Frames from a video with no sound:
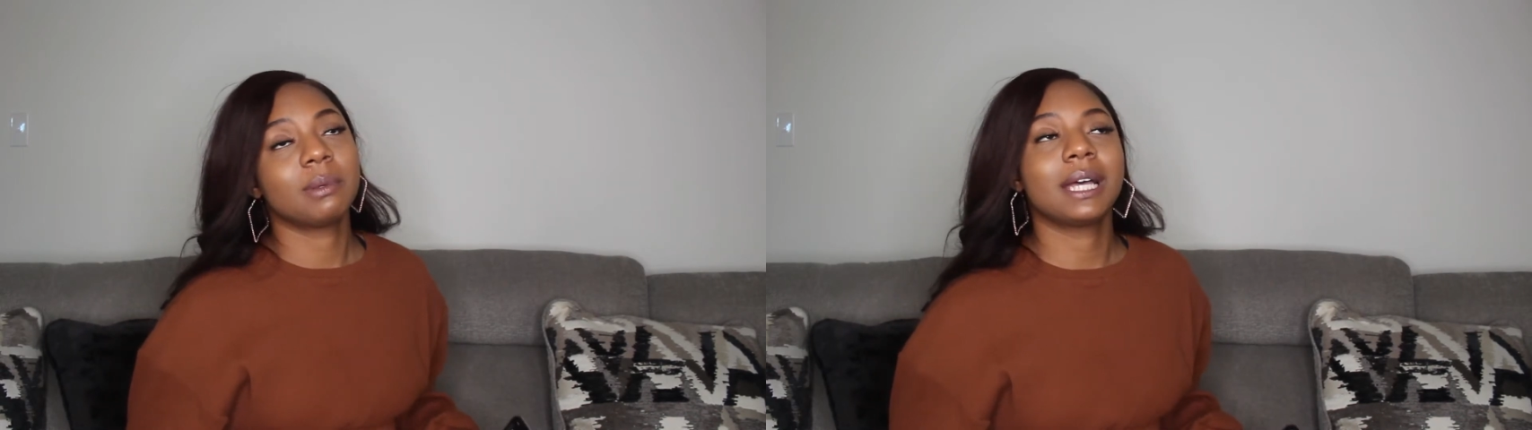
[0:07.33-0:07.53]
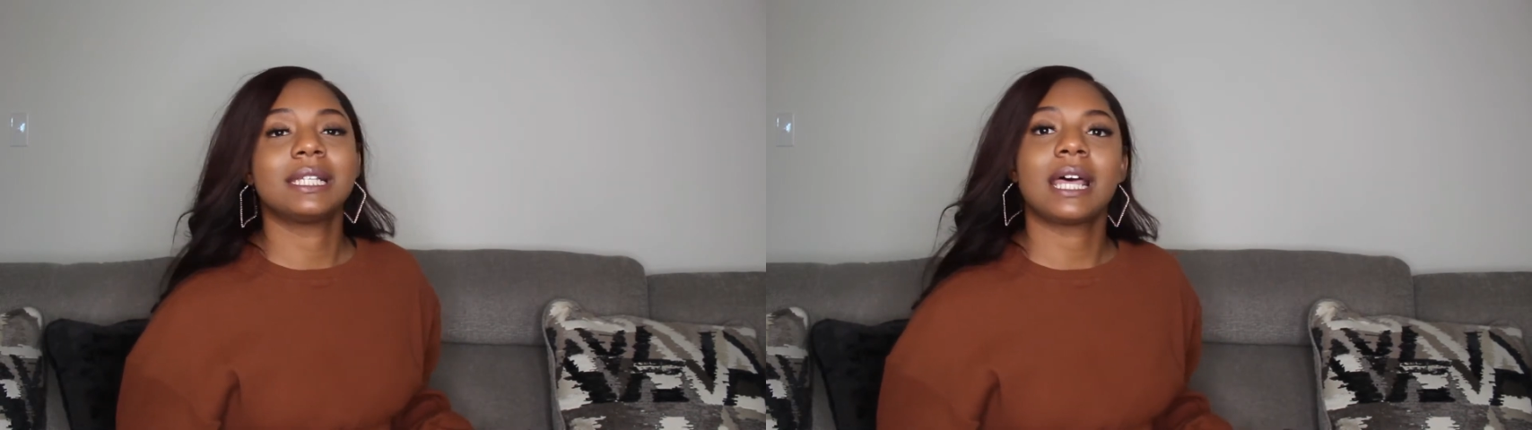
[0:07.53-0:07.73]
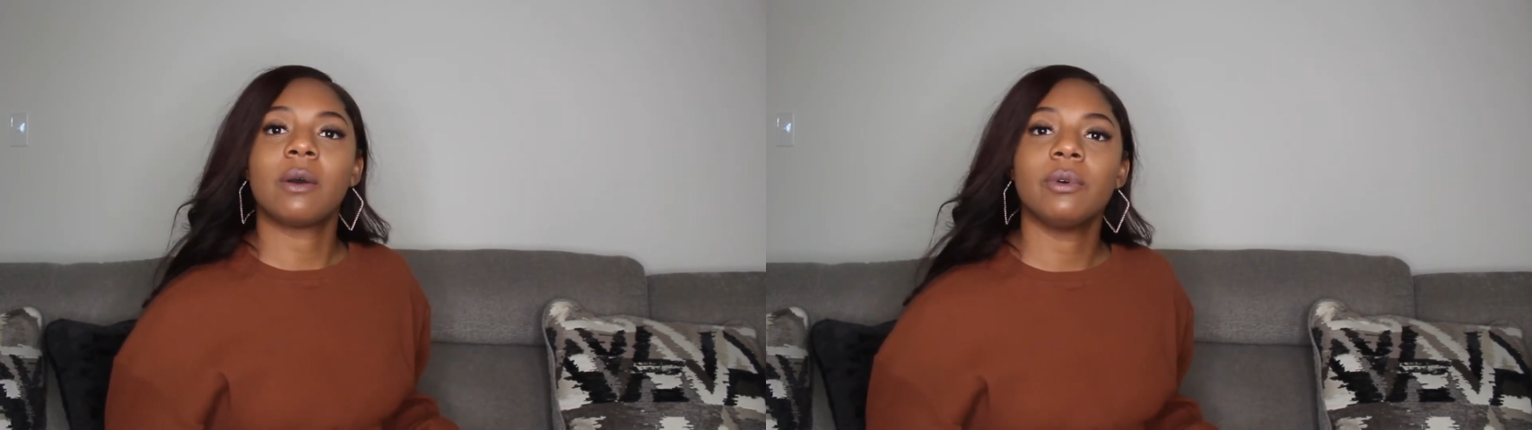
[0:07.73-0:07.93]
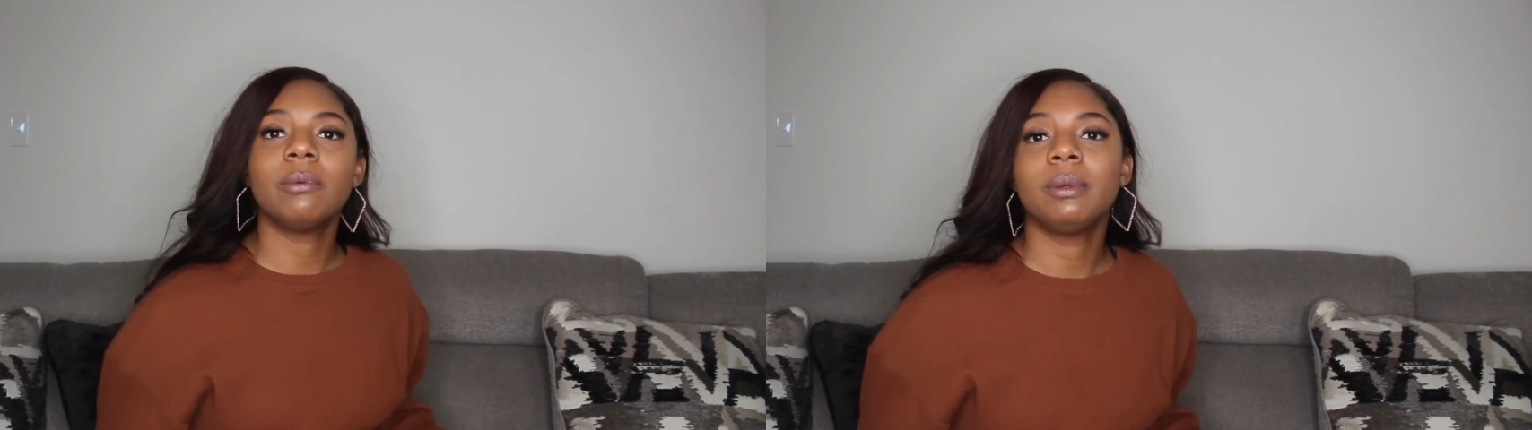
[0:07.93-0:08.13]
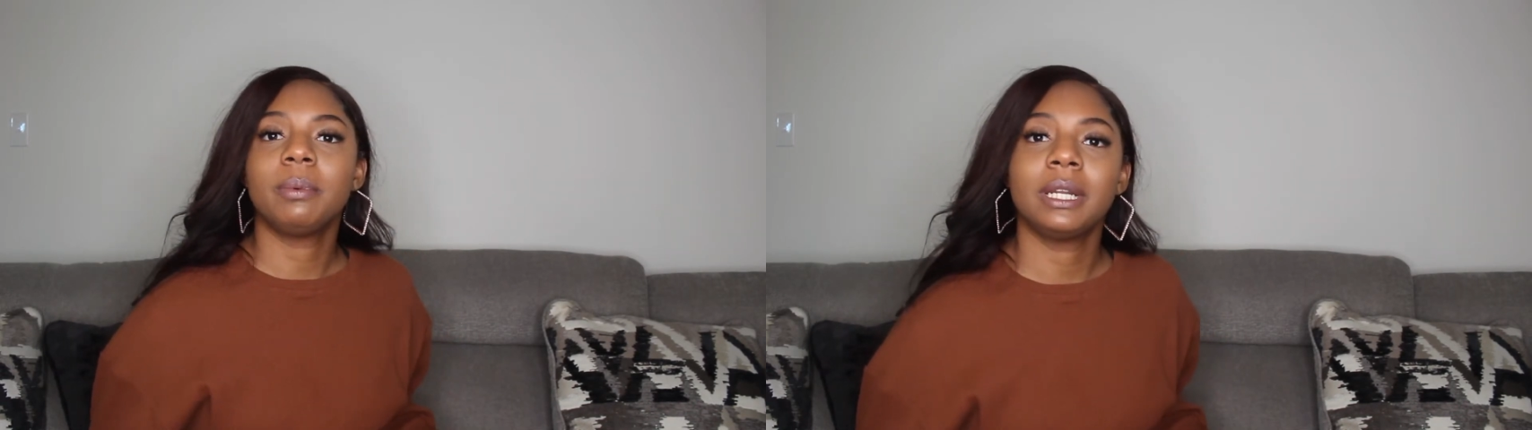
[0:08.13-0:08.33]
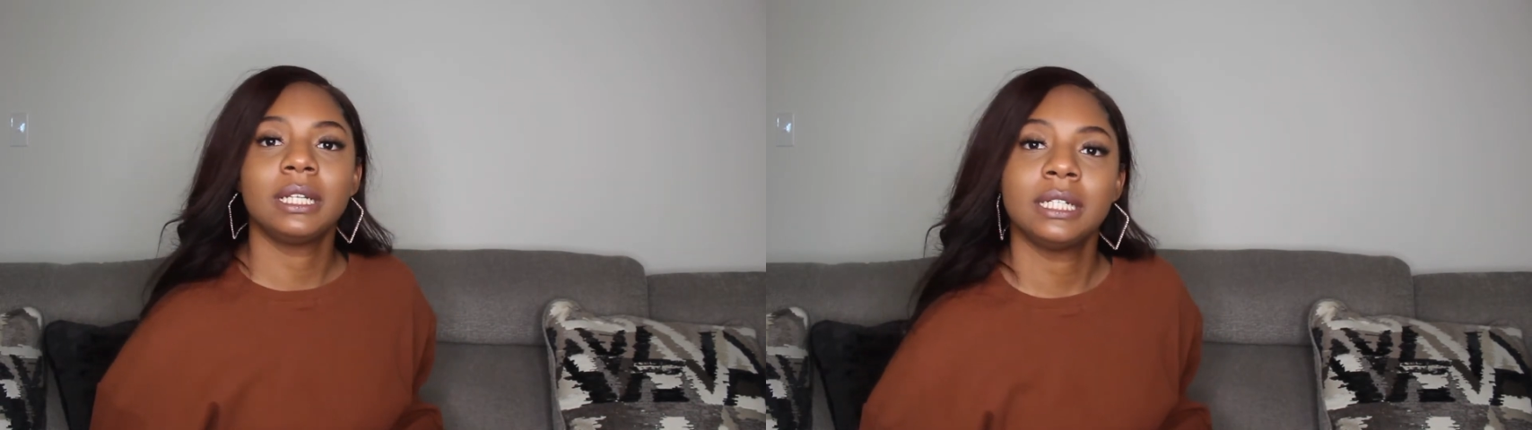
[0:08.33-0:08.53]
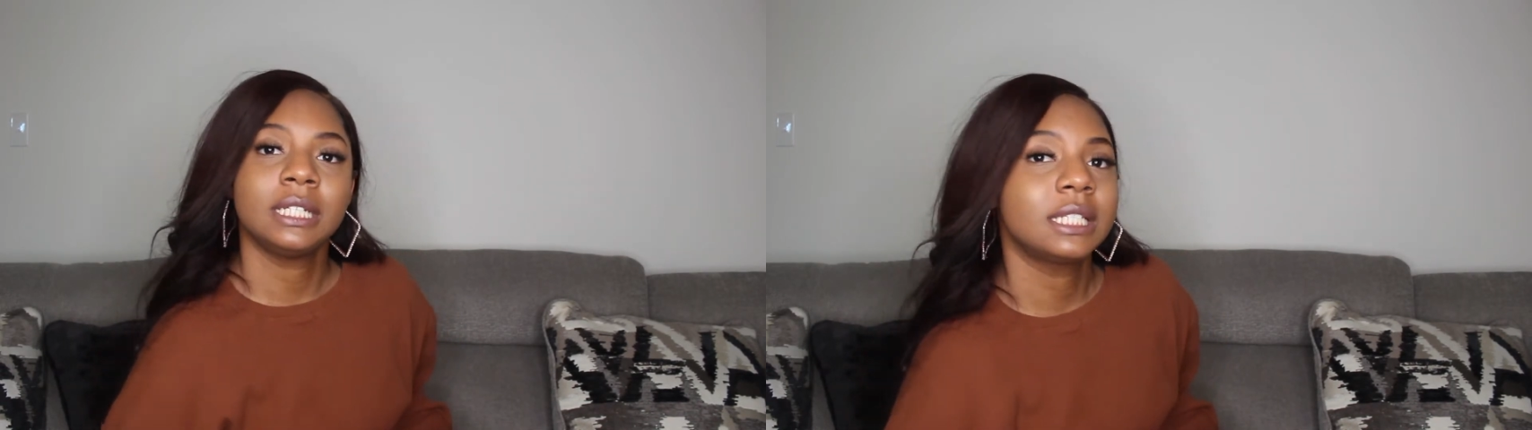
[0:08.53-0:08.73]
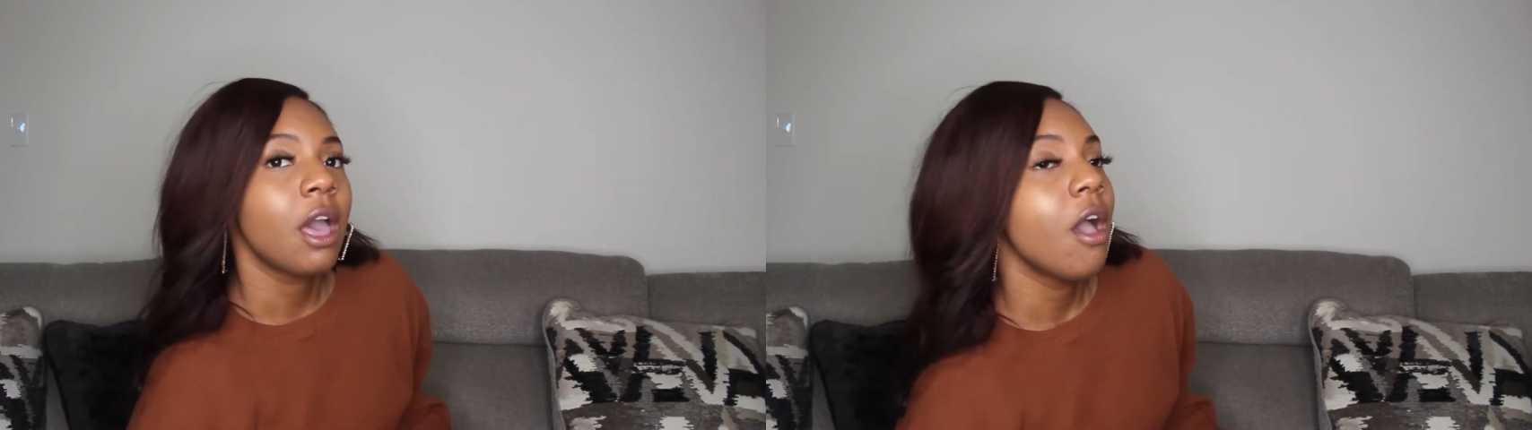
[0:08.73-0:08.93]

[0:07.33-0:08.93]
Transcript: because I will be putting this